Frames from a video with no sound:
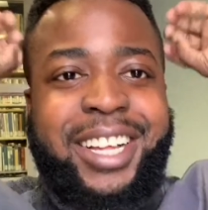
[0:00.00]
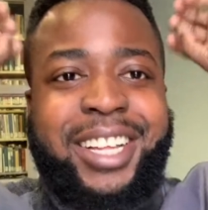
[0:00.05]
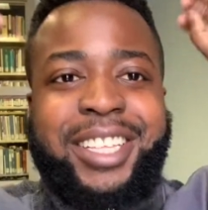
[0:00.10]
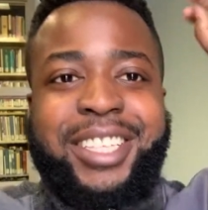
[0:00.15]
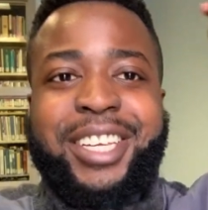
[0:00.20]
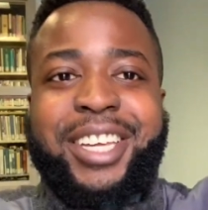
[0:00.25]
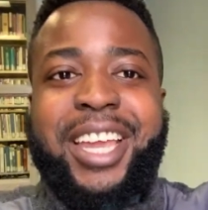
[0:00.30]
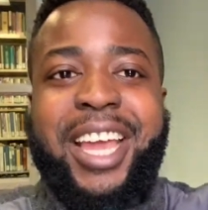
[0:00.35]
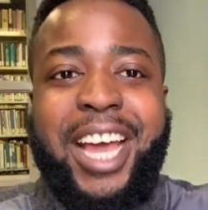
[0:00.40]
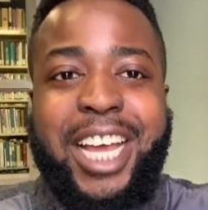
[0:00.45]

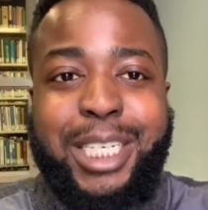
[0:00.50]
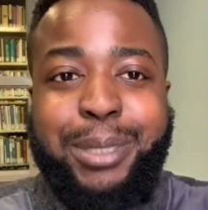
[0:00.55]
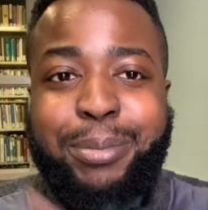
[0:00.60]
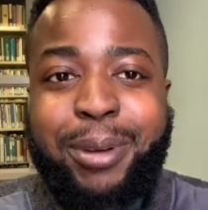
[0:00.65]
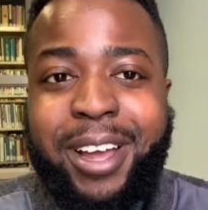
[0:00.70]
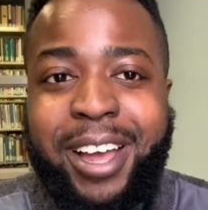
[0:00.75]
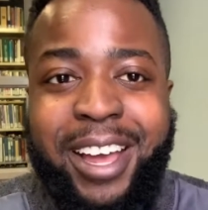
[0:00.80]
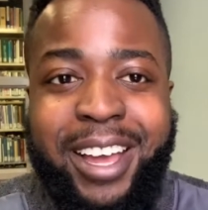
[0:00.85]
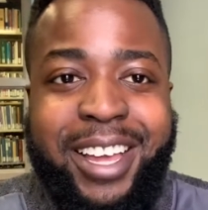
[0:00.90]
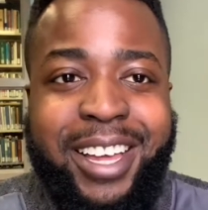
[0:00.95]

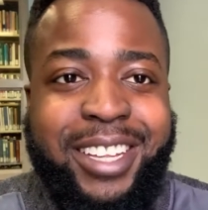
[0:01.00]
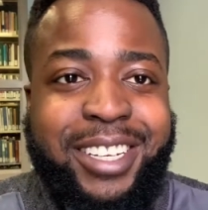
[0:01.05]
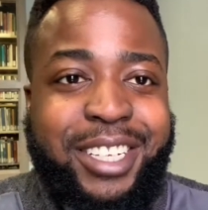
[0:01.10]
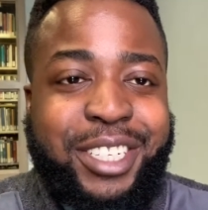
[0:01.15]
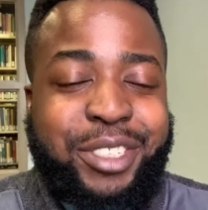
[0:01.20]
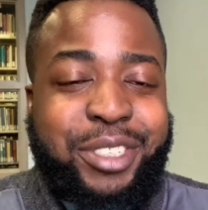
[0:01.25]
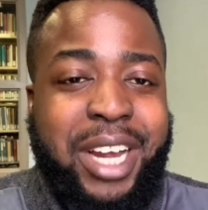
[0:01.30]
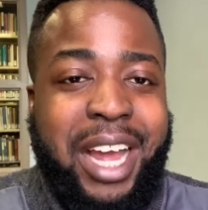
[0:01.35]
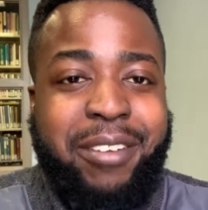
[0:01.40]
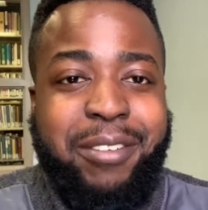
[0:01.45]
cashback and the
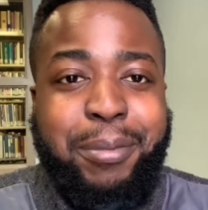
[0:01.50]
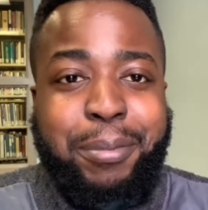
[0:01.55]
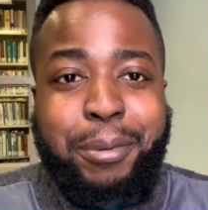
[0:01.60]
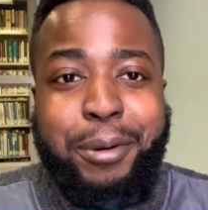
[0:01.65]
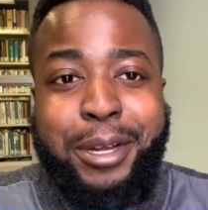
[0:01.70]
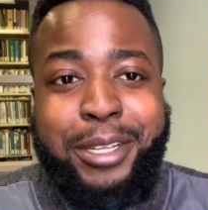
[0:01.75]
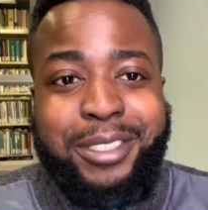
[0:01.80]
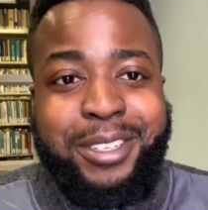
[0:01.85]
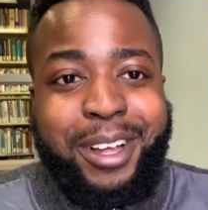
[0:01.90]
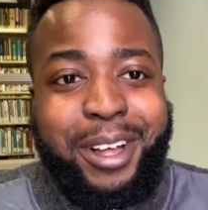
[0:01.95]
travel
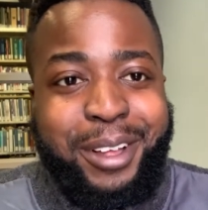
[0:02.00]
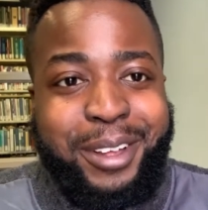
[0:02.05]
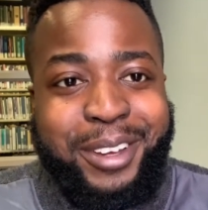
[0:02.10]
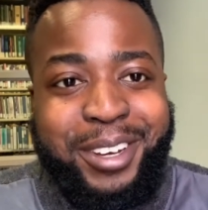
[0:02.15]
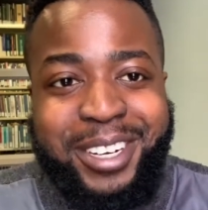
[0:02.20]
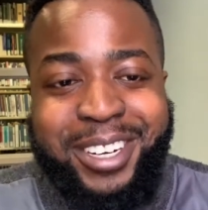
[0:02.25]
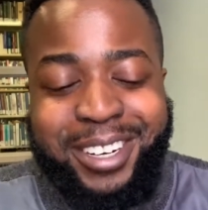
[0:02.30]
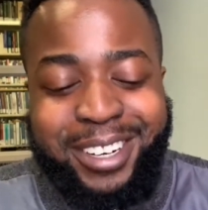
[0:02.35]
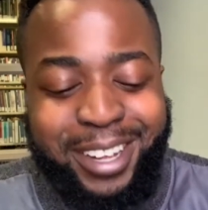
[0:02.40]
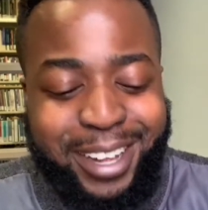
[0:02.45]
points are all
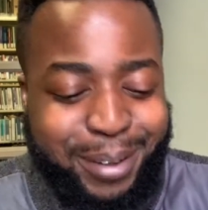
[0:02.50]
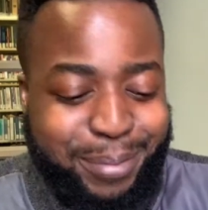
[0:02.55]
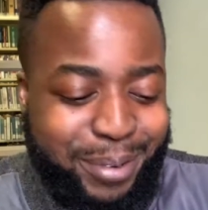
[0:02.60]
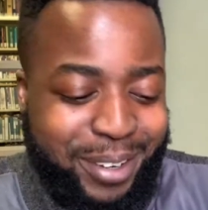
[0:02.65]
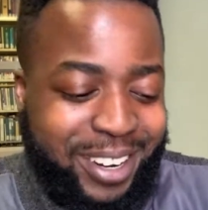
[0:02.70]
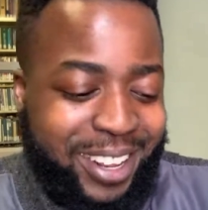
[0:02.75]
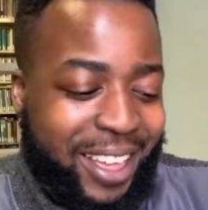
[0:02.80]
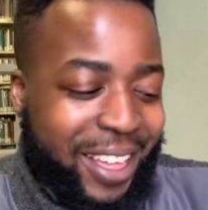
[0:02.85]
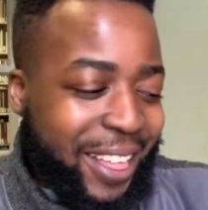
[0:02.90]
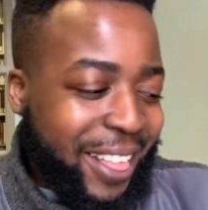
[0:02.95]
good and all, but
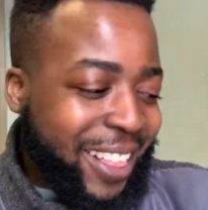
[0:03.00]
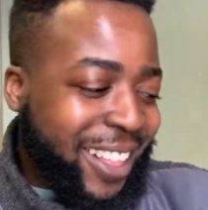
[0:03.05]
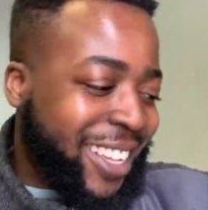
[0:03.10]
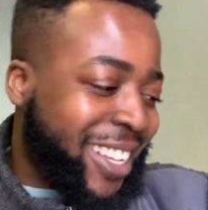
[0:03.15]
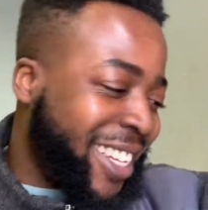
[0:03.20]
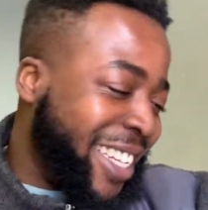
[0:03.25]
like,